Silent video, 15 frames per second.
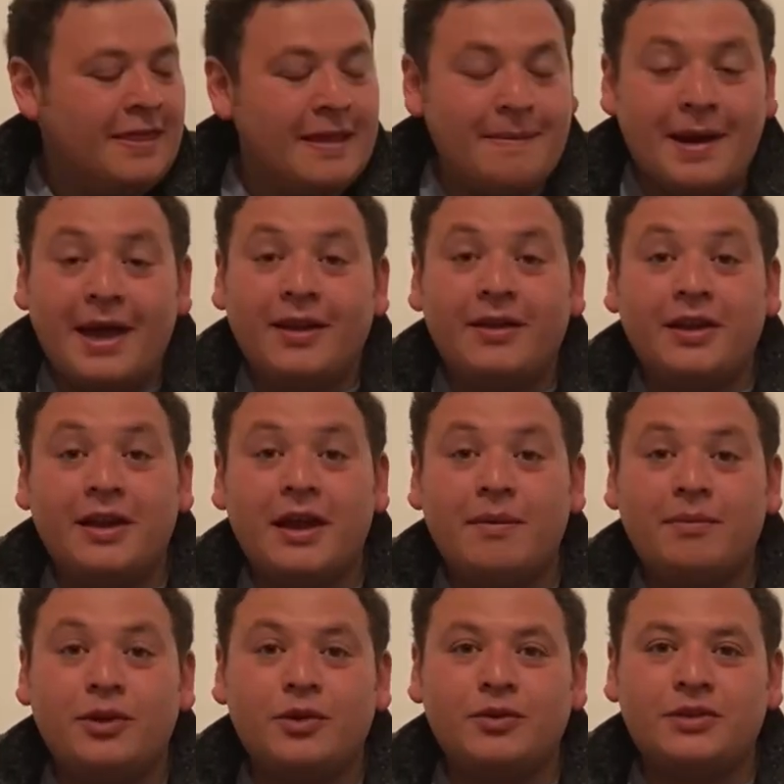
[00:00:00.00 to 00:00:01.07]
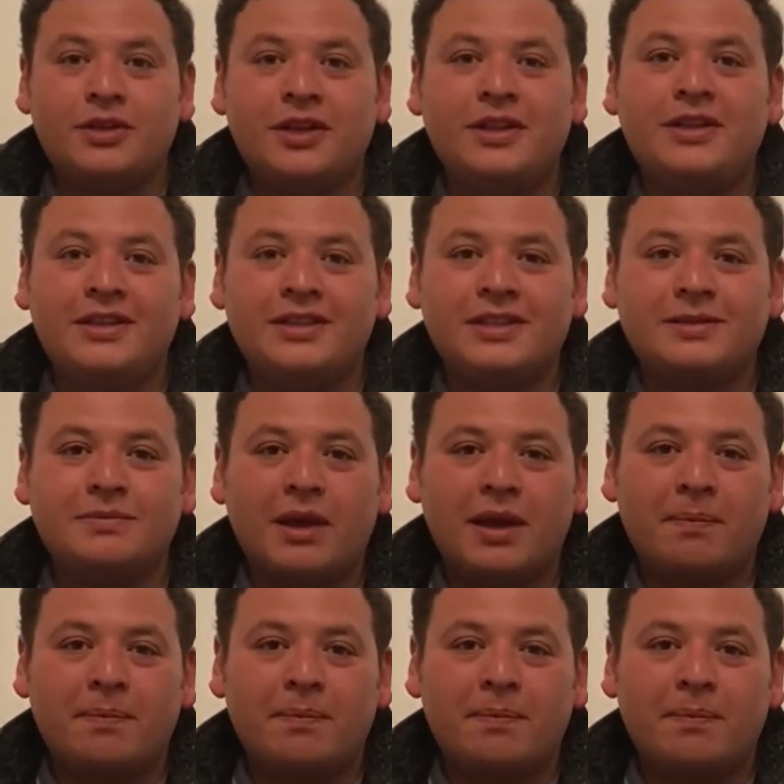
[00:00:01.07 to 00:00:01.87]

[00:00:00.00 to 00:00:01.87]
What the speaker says: The violin I'm using, this is my